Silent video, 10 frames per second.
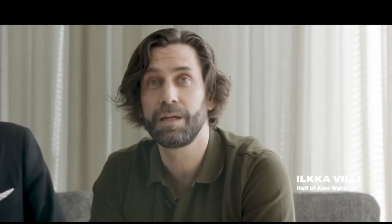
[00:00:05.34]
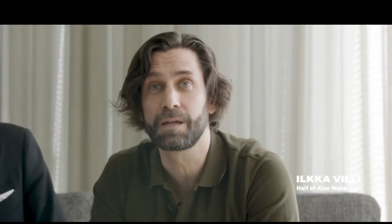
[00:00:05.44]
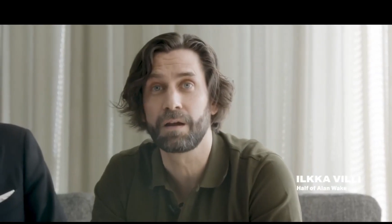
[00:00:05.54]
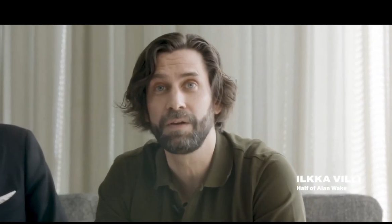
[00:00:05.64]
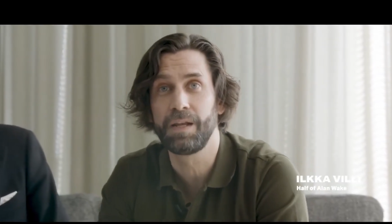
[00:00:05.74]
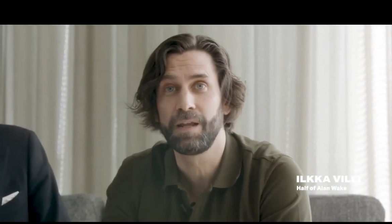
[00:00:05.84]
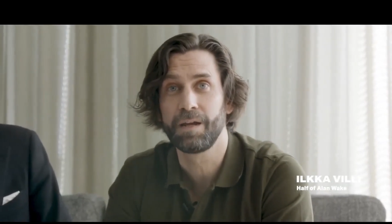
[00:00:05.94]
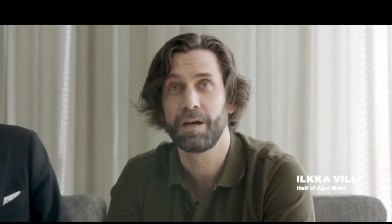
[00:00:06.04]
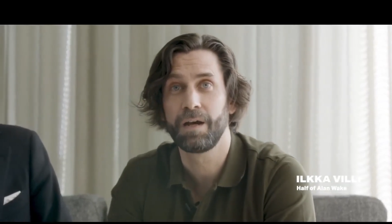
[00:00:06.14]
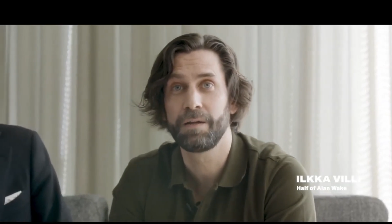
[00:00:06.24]
Ilkka Villi.
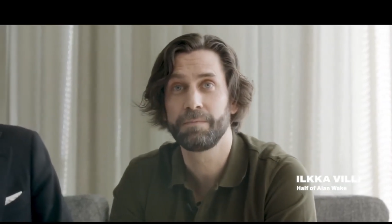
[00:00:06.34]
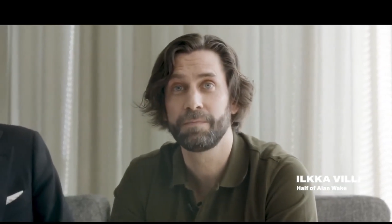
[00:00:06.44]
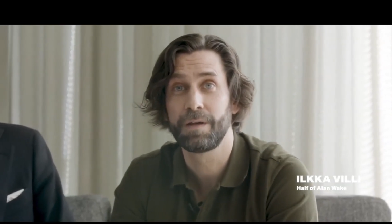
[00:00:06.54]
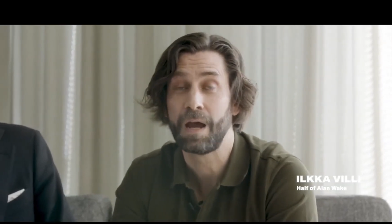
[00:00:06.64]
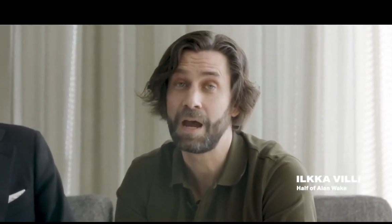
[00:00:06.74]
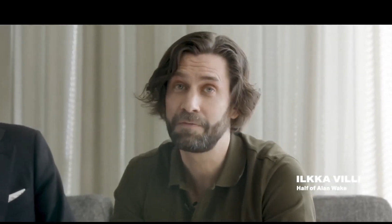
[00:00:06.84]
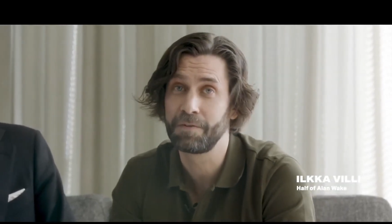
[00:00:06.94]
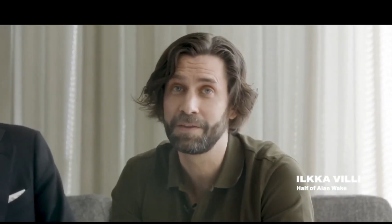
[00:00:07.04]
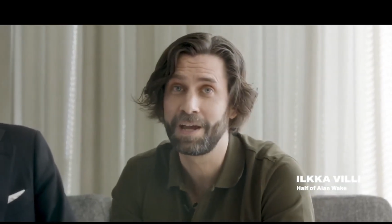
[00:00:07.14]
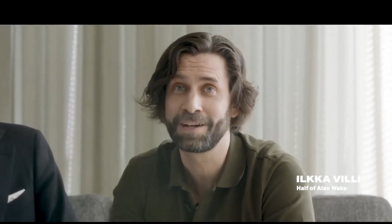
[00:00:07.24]
I'm half
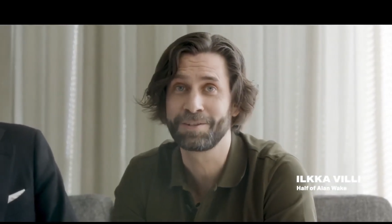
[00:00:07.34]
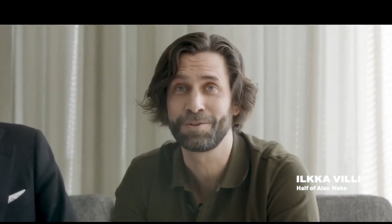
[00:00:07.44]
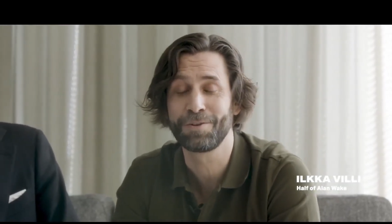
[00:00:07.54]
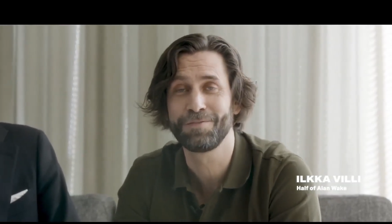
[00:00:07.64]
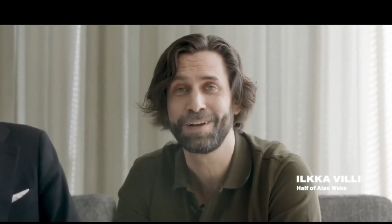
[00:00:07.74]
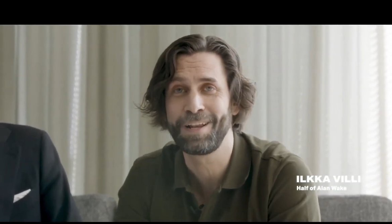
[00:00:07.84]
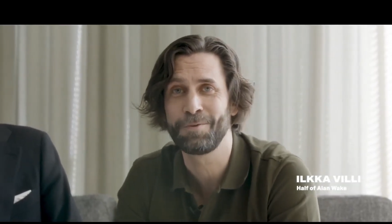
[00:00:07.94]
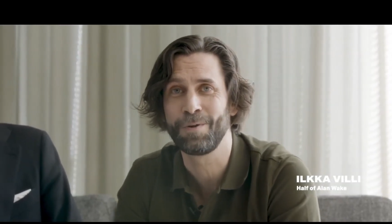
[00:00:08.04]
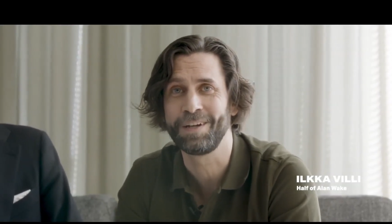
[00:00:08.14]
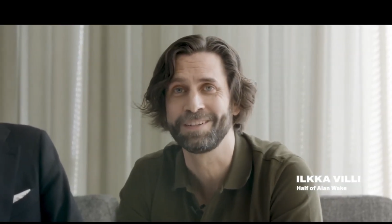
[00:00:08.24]
of the actor of
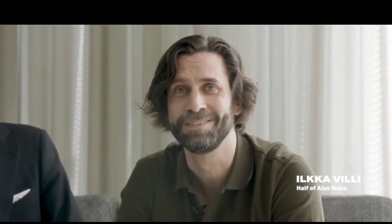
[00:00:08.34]
Alan Wake.